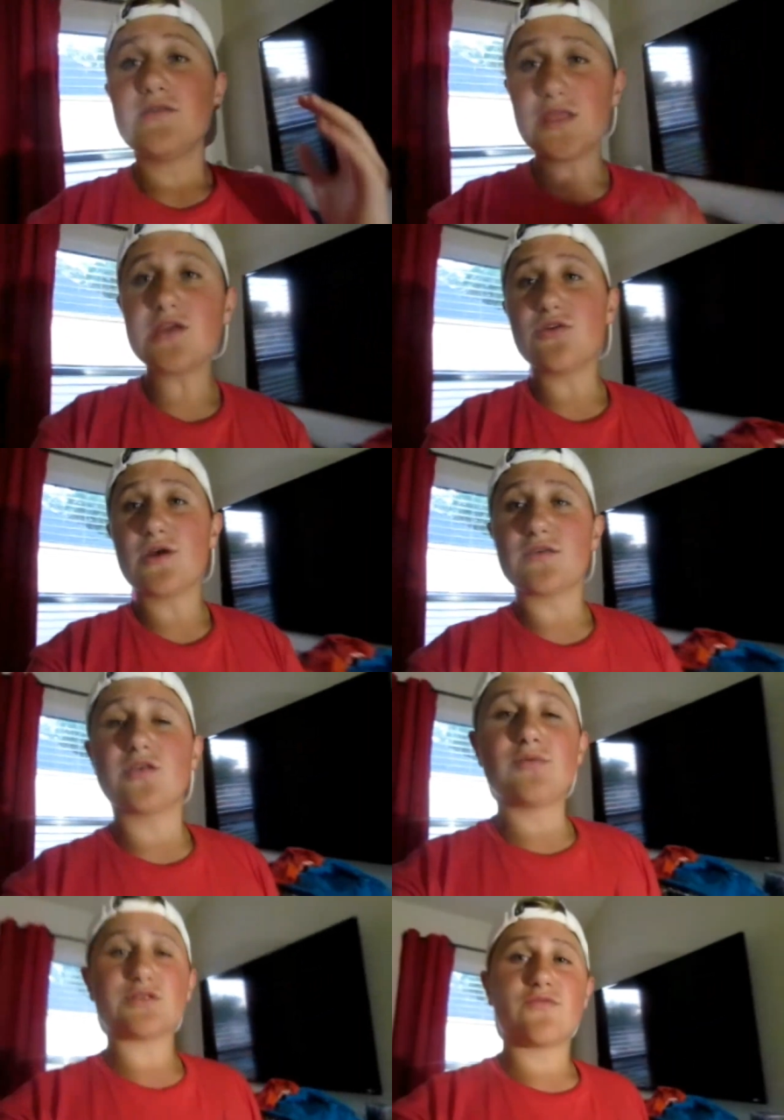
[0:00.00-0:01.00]
Thank you guys
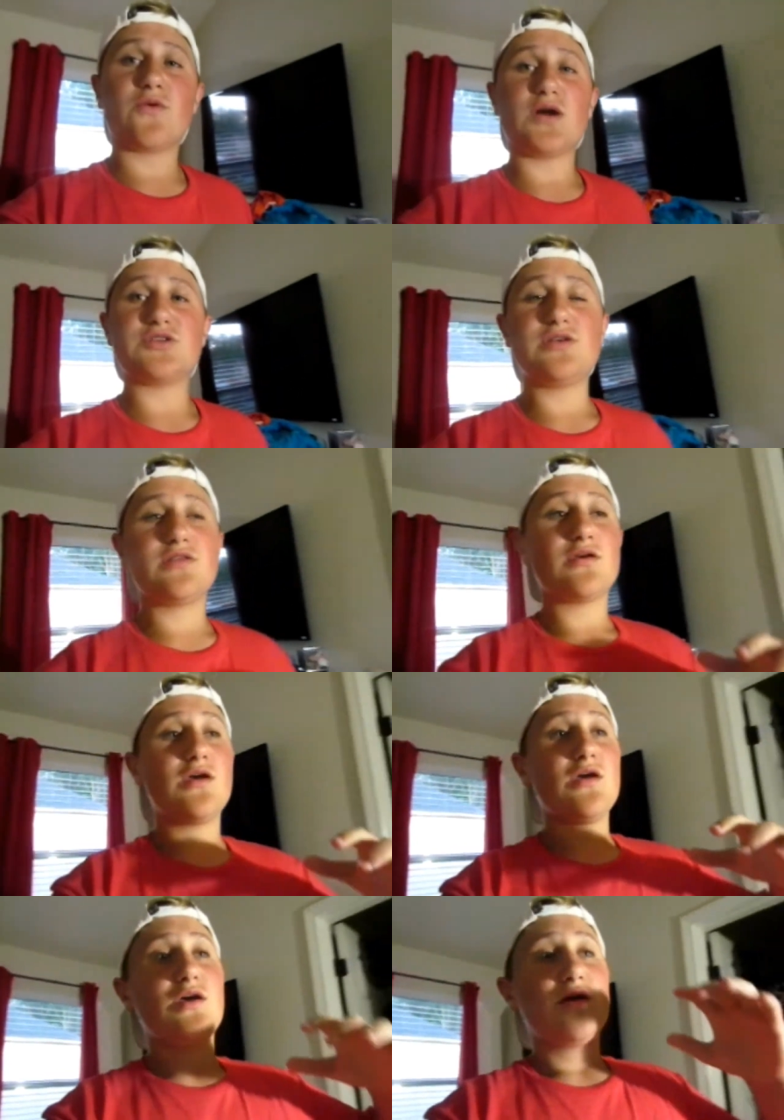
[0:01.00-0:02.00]
so much for watching.
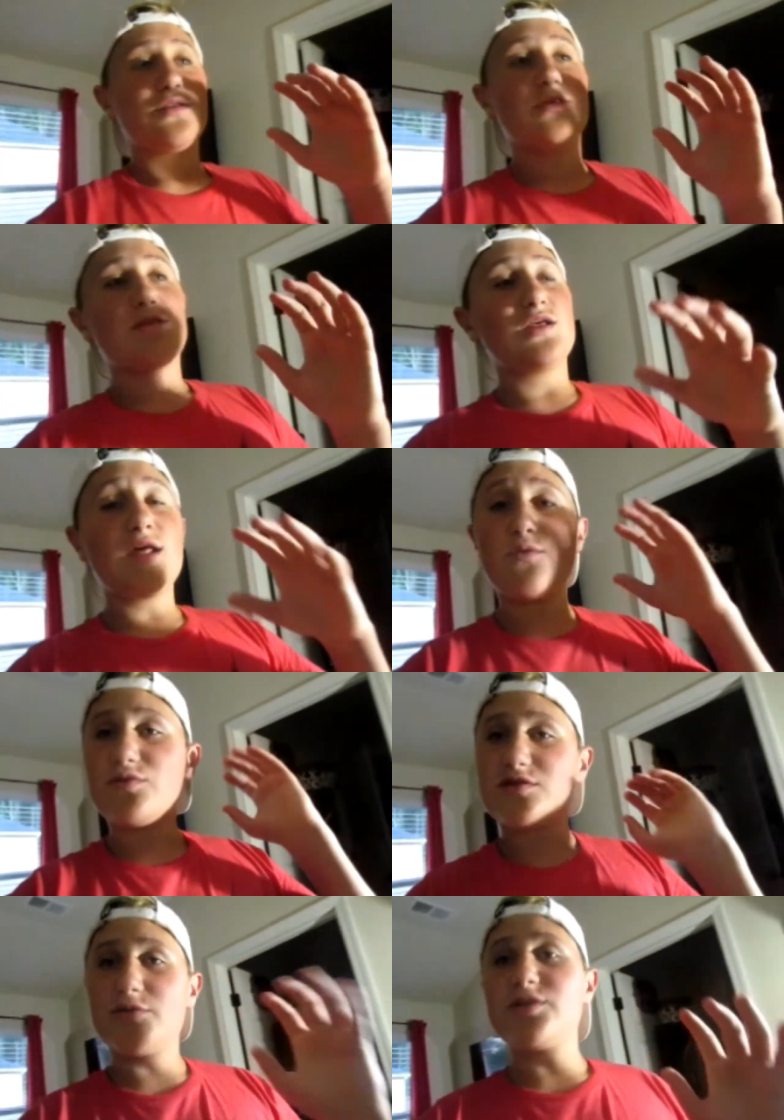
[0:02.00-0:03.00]
Today
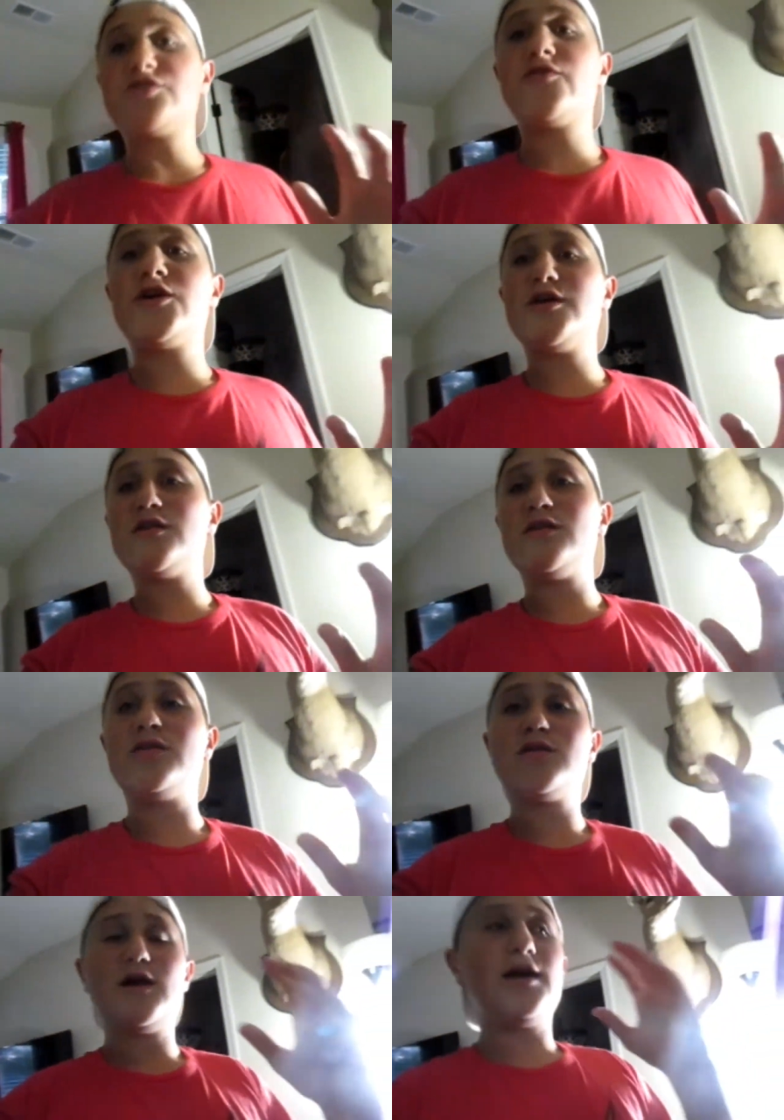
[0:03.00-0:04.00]
was so much fun.
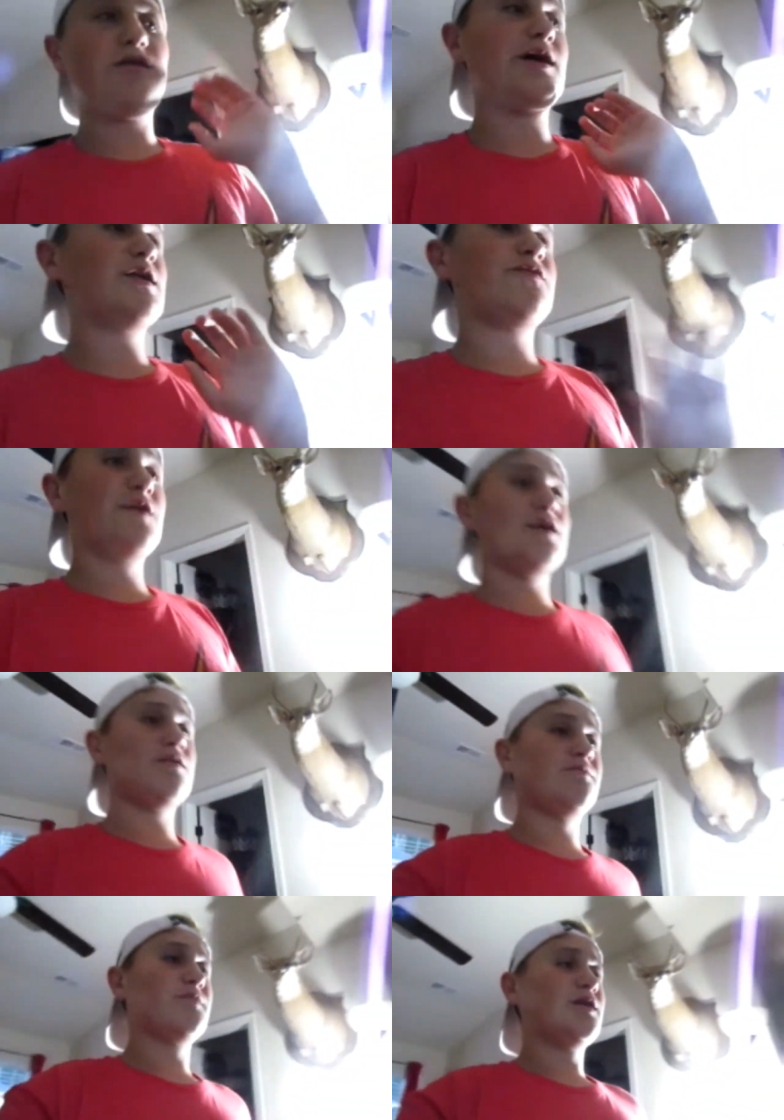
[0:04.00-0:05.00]
I had
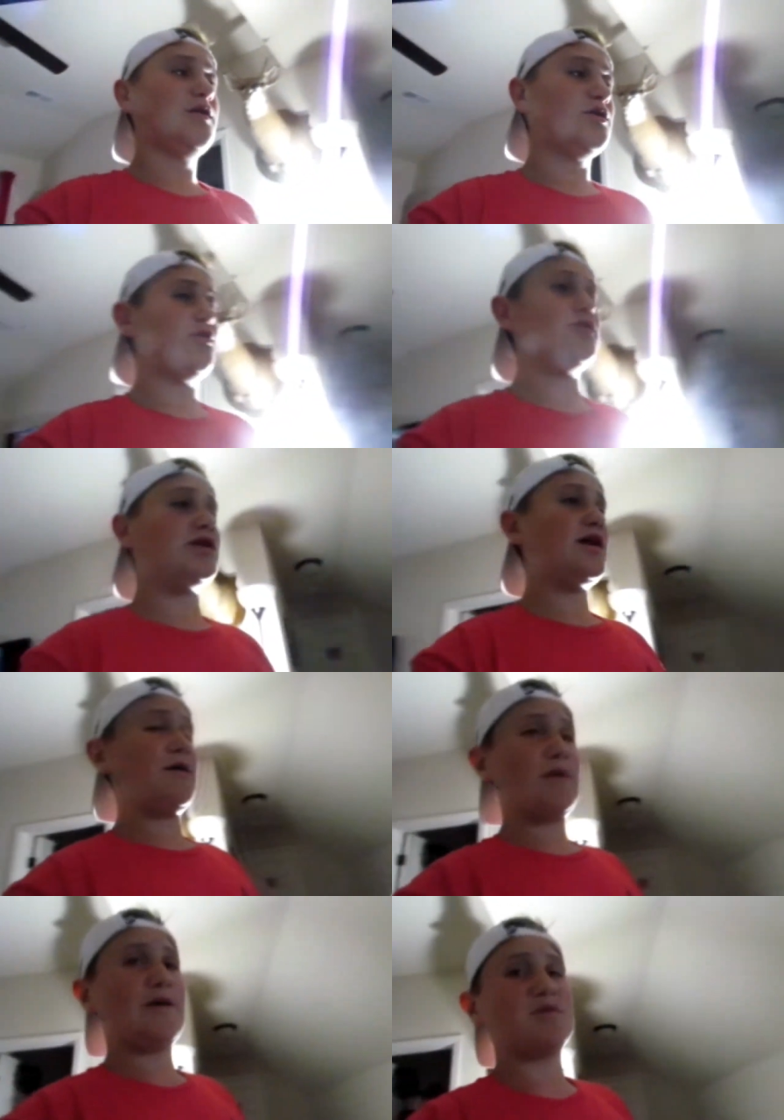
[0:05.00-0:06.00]
fun doing the
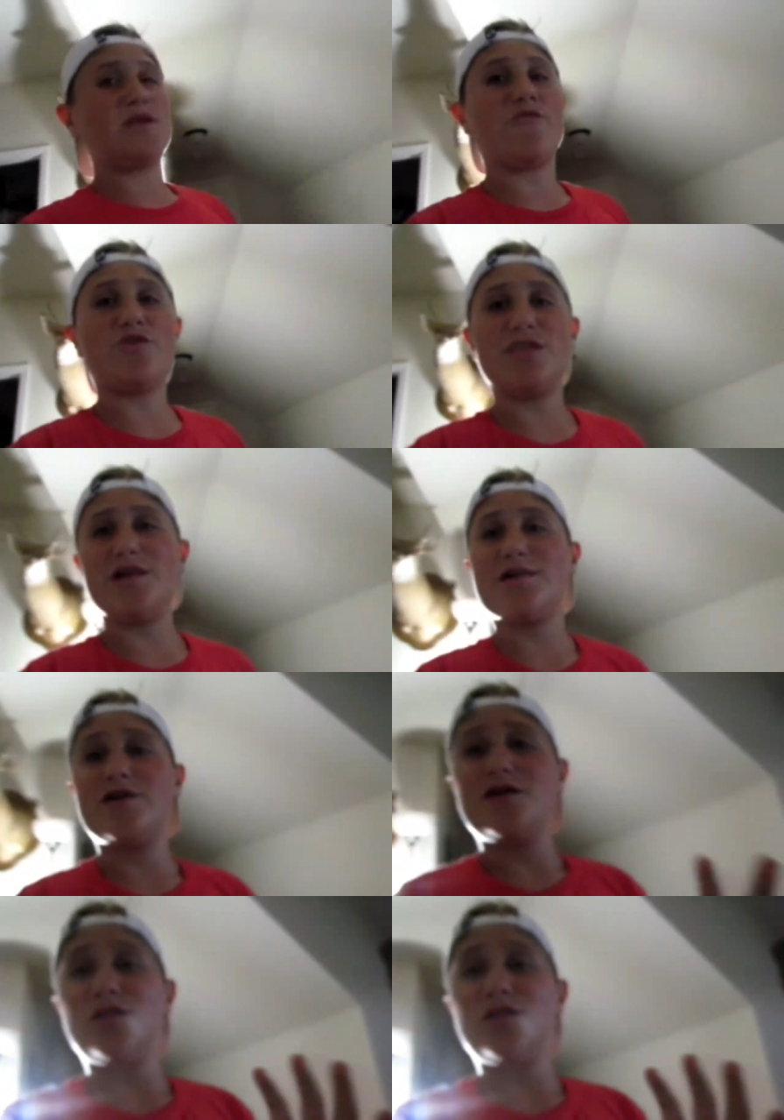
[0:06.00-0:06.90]
time lapse and everything.